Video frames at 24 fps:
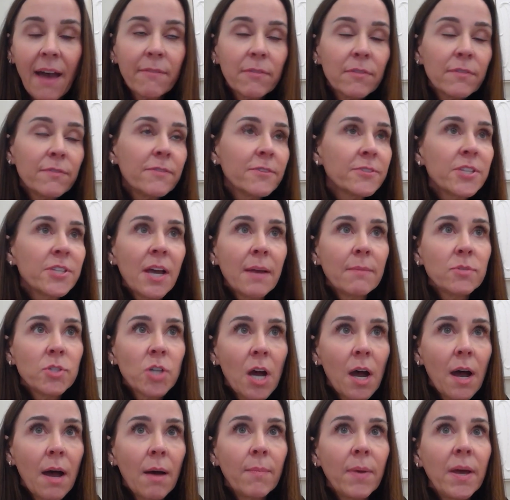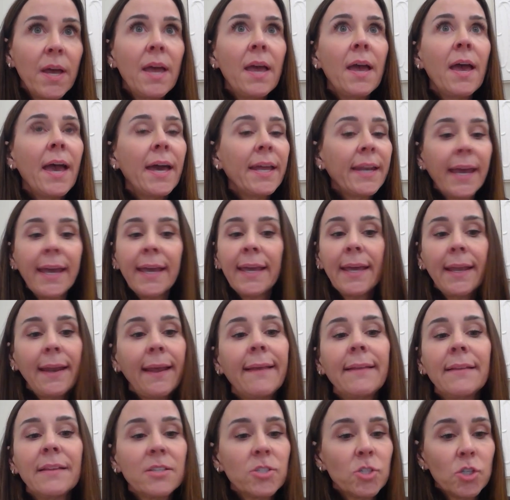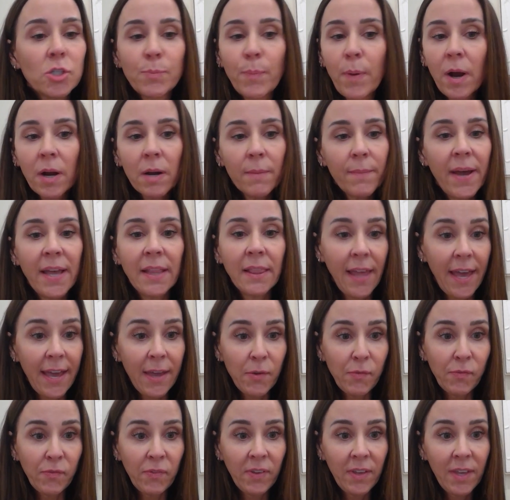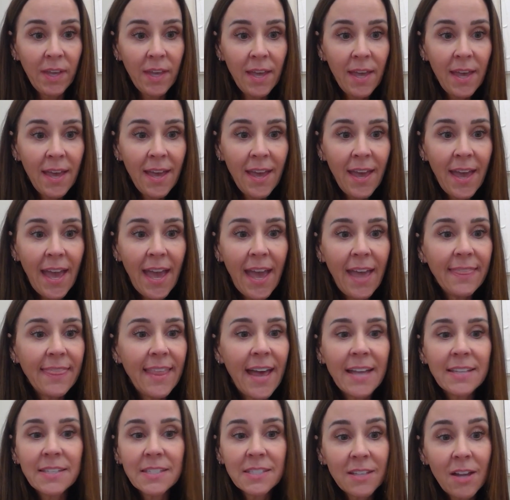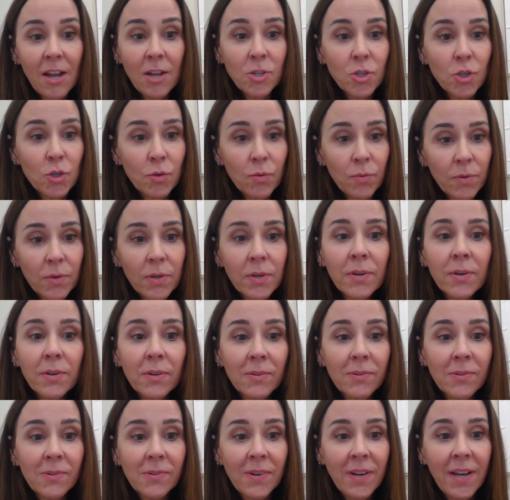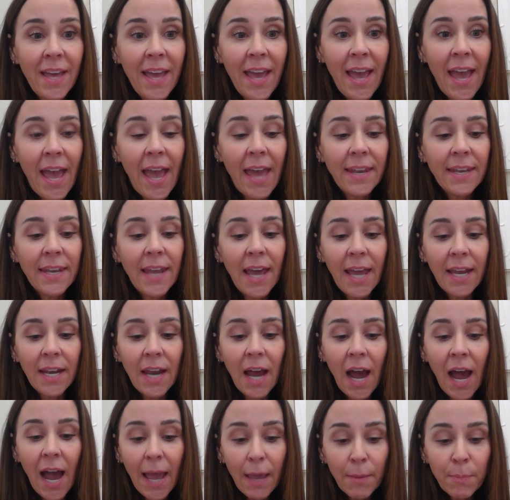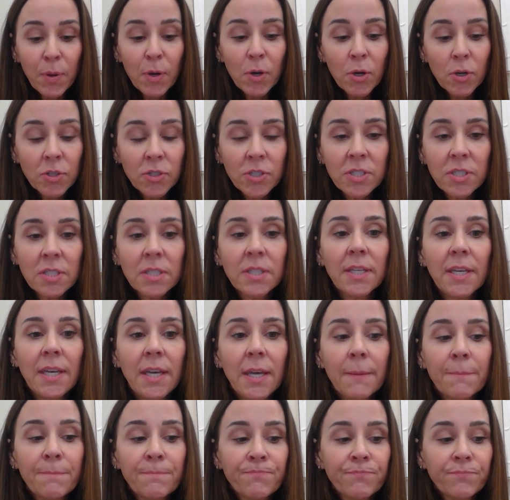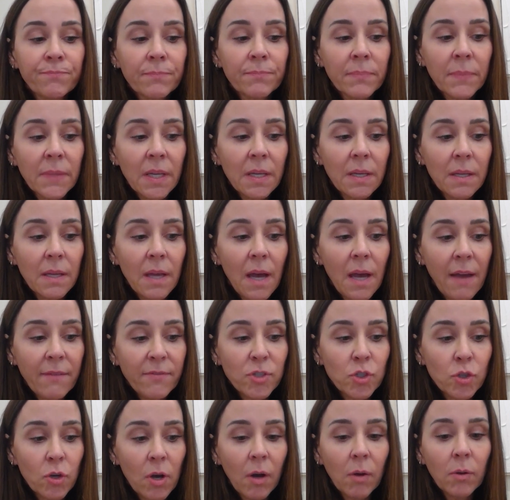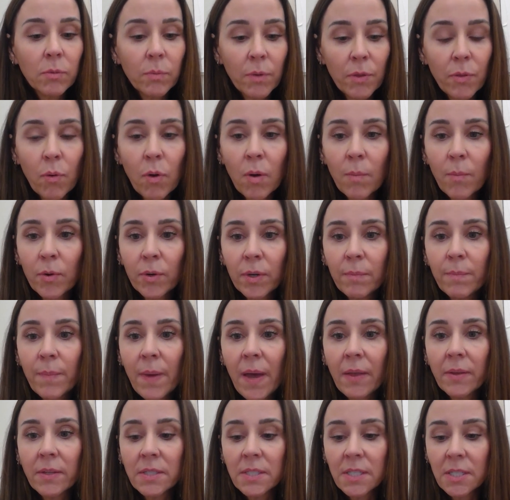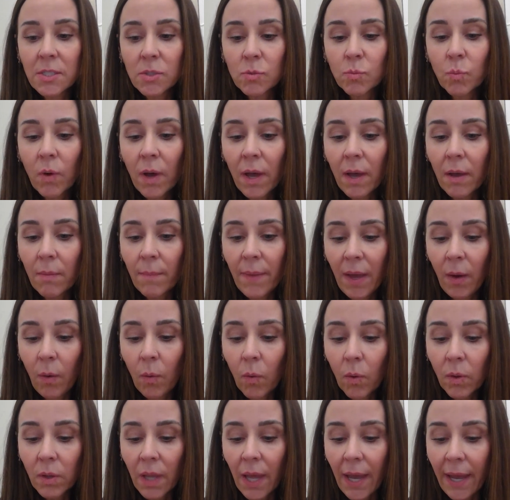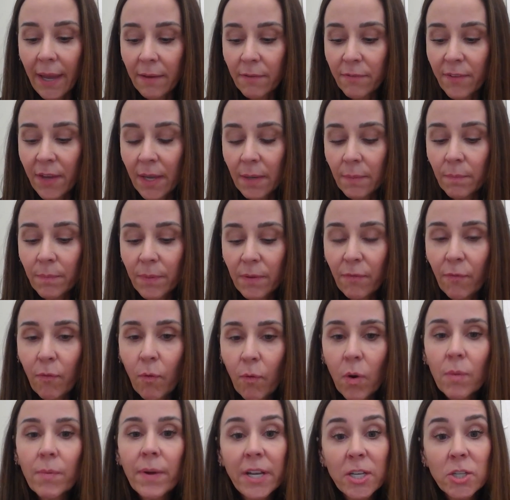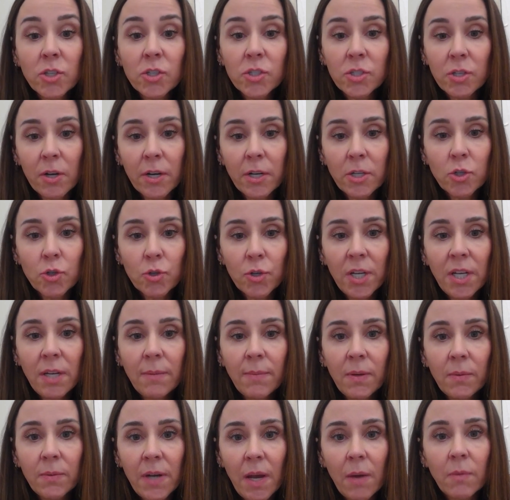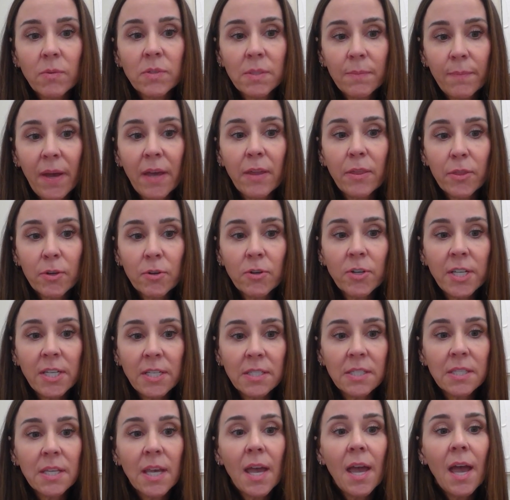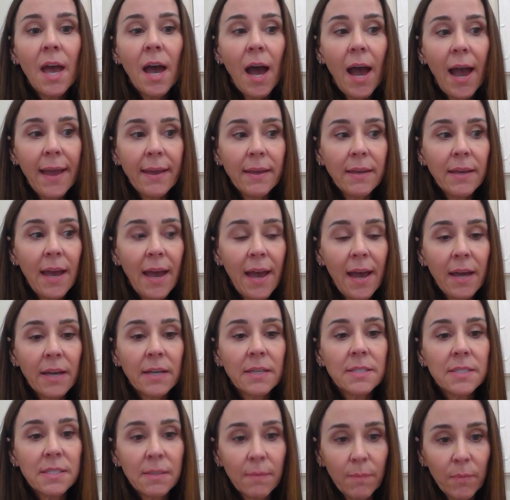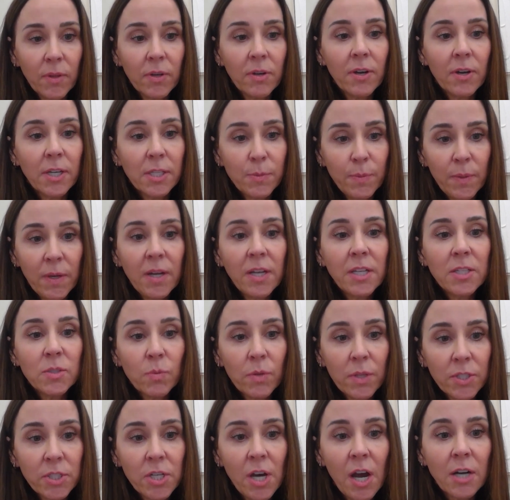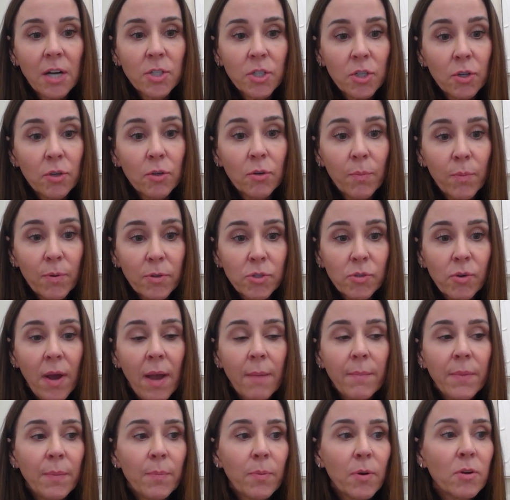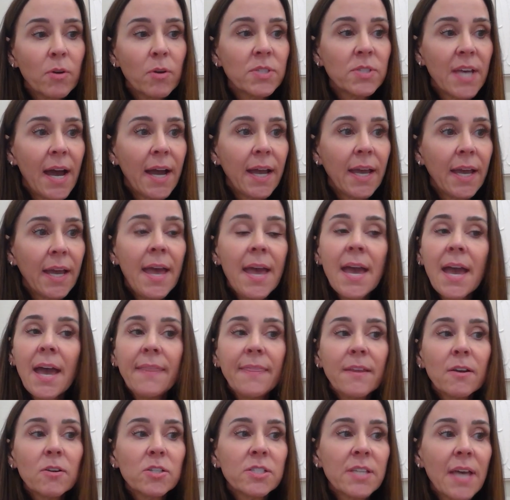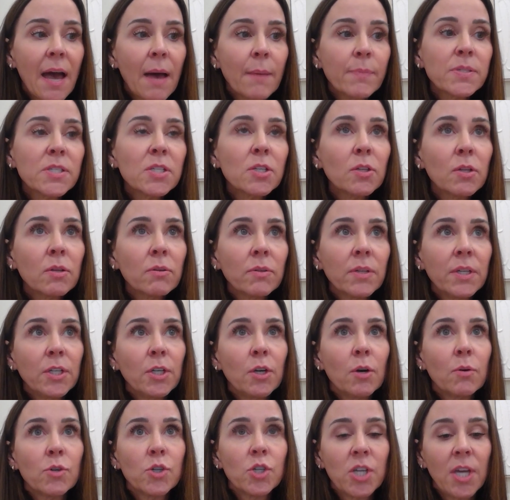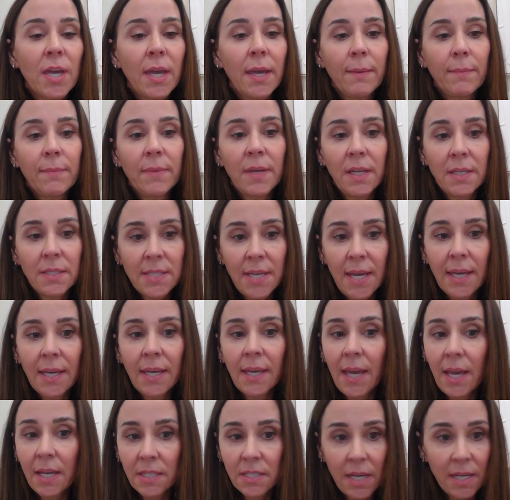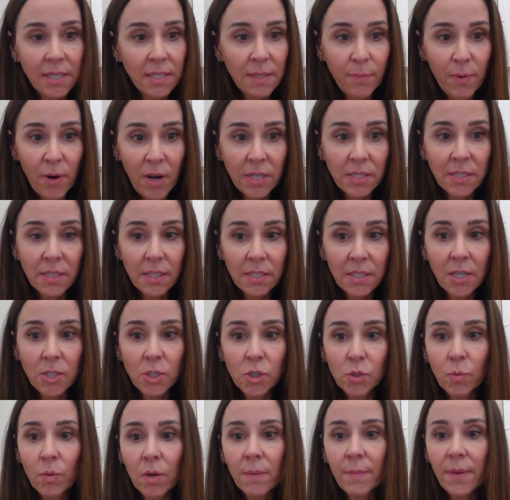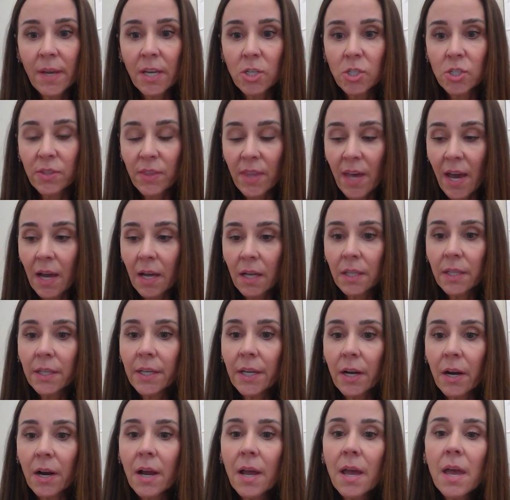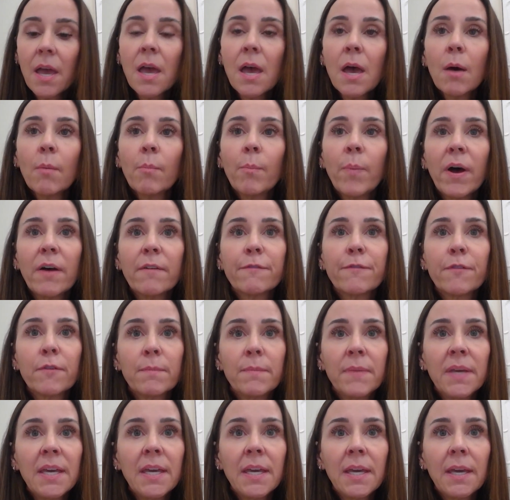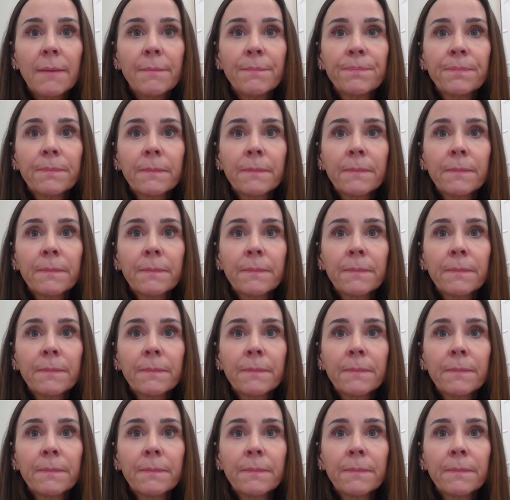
a full-time job, and I get it. It's just part of my life. And that's not true. And I personally, I've struggled with hormone imbalance as well my whole life. And before Rachel started treating me when I was in my 30s, I had a similar experience with a doctor who prescribed me Prozac. And there is absolutely no shame in taking antidepressants. I just want to make that clear. But for me,